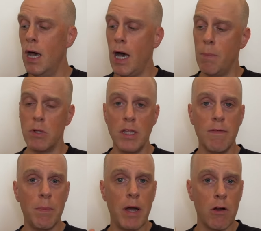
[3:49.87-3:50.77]
I
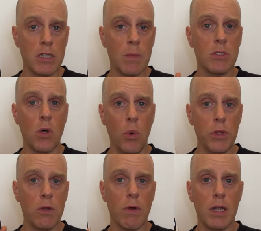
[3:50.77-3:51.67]
believe the power tape is
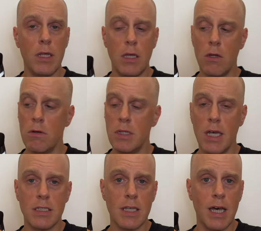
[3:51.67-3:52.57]
only right here, and
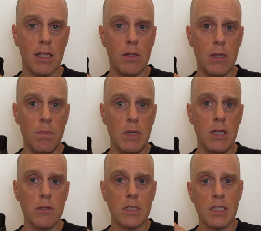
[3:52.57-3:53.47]
that's on the
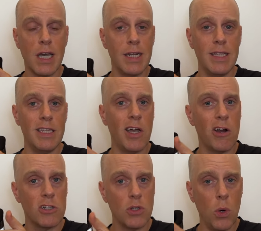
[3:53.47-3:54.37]
medial side in the
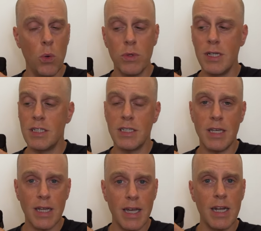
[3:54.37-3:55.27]
arch only,
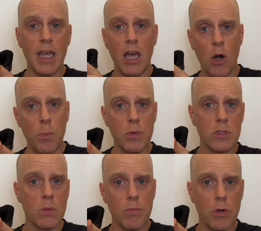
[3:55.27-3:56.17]
to kind of help with
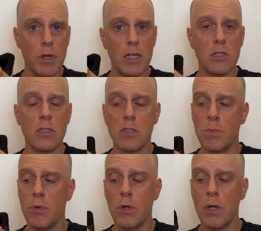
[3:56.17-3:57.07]
some pronation
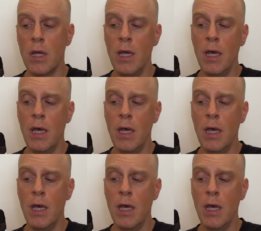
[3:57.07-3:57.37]
support.